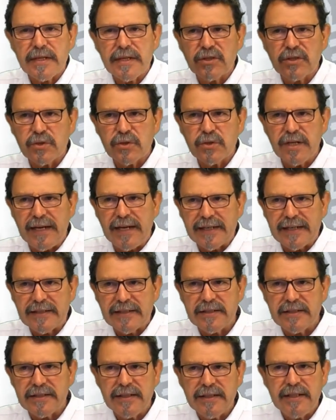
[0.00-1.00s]
to
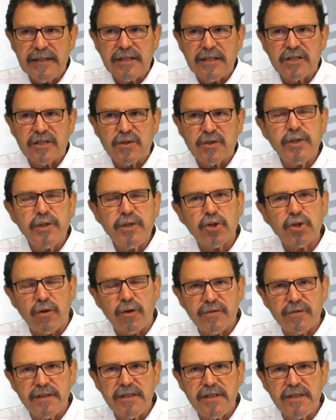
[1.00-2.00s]
select switch
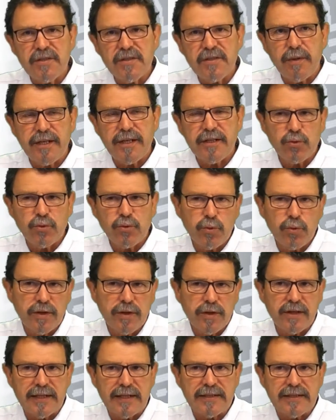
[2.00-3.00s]
off the display during
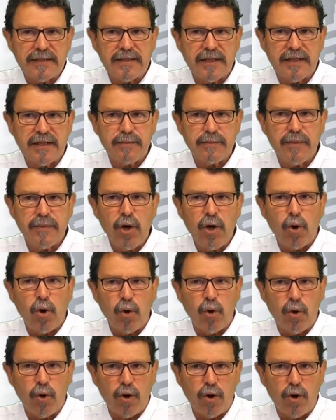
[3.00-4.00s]
the nighttime
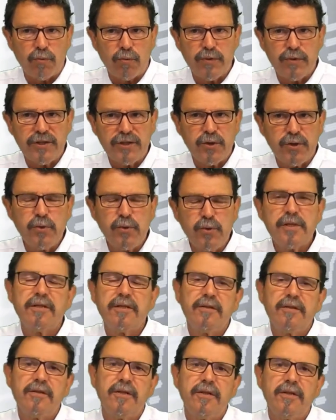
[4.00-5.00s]
or
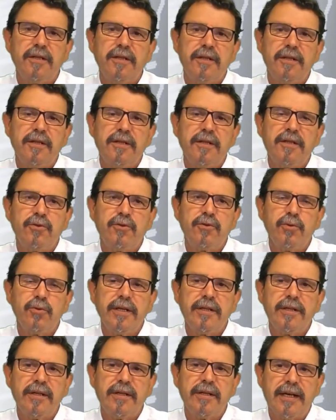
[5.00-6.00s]
reduce
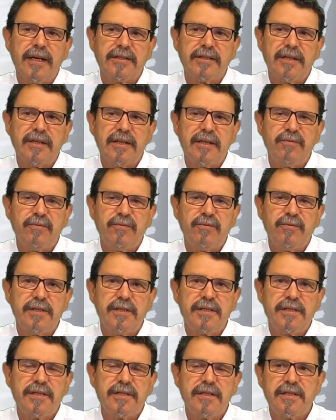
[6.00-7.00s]
during the nighttime, for
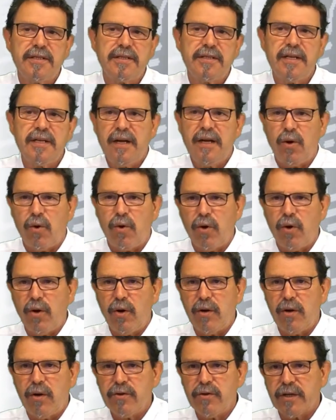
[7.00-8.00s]
instance,
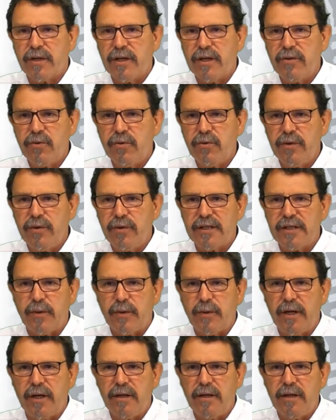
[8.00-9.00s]
or you can do it
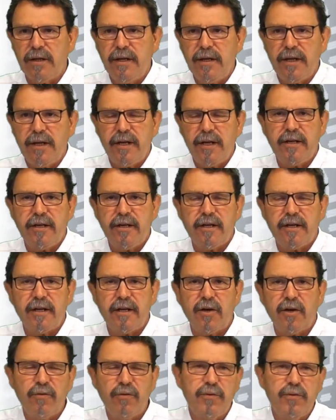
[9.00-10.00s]
as well in
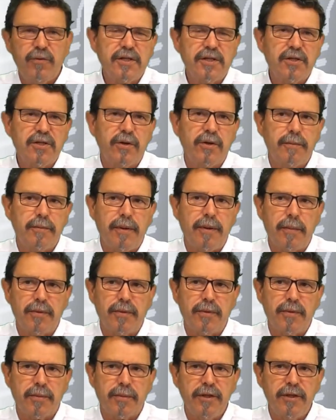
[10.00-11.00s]
an office or in a
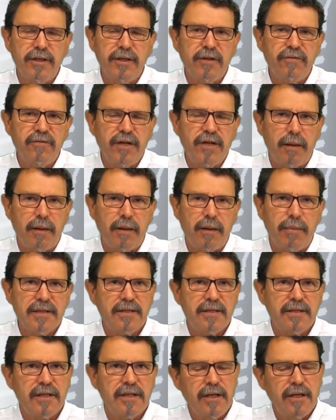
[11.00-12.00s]
public building via
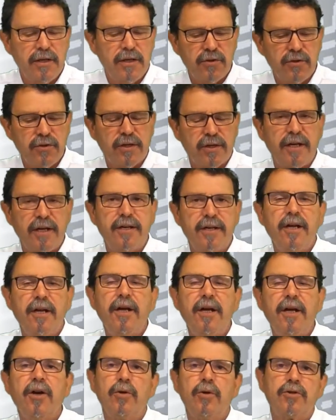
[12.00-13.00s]
bus. You can
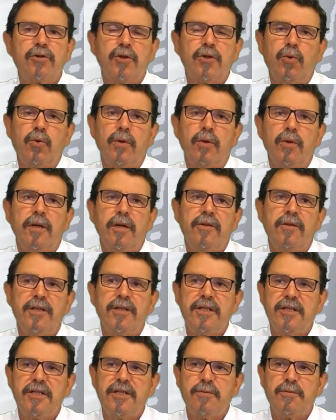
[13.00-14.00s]
control the
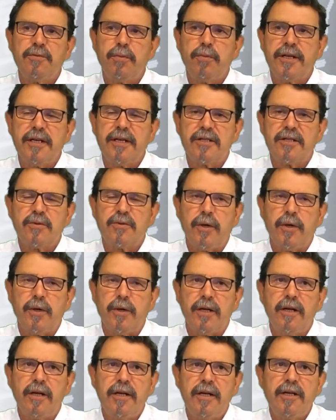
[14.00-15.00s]
display as
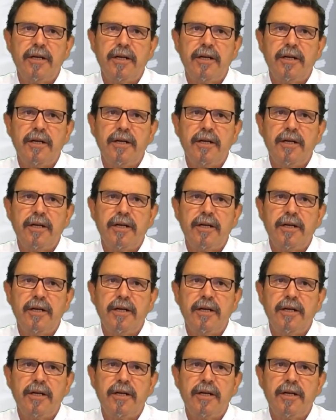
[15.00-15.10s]
well